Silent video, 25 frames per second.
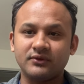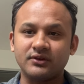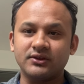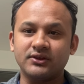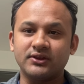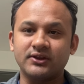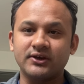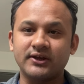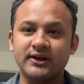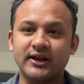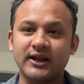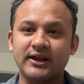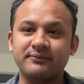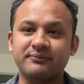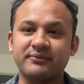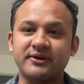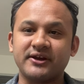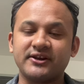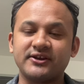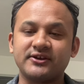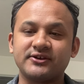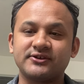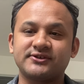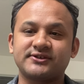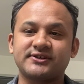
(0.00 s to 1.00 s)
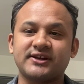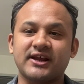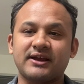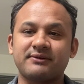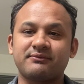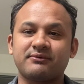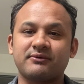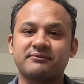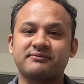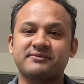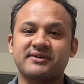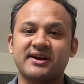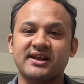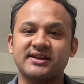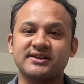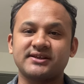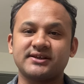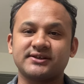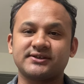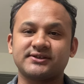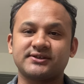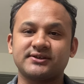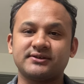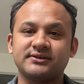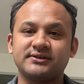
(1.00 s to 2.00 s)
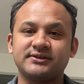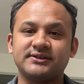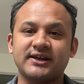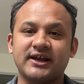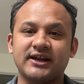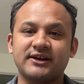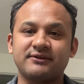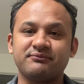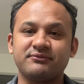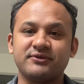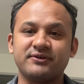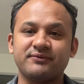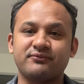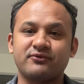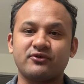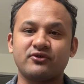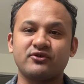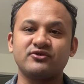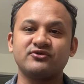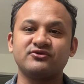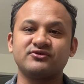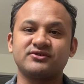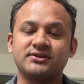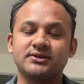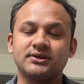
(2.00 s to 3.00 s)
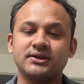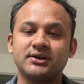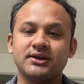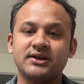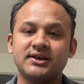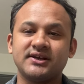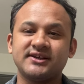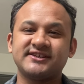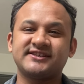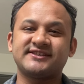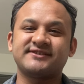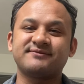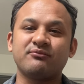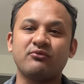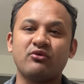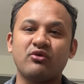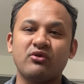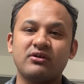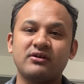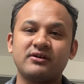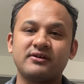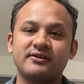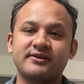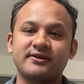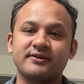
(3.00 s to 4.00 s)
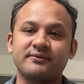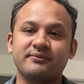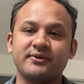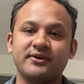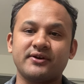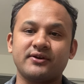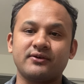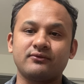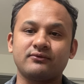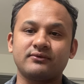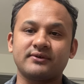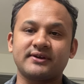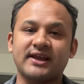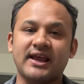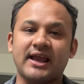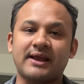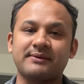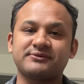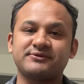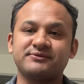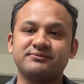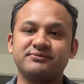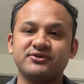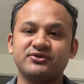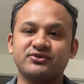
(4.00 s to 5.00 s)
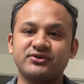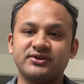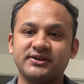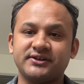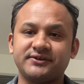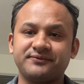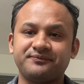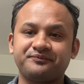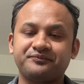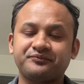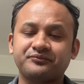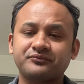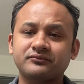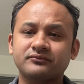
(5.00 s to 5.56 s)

There are various types of transactions that may produce small revenue gaps between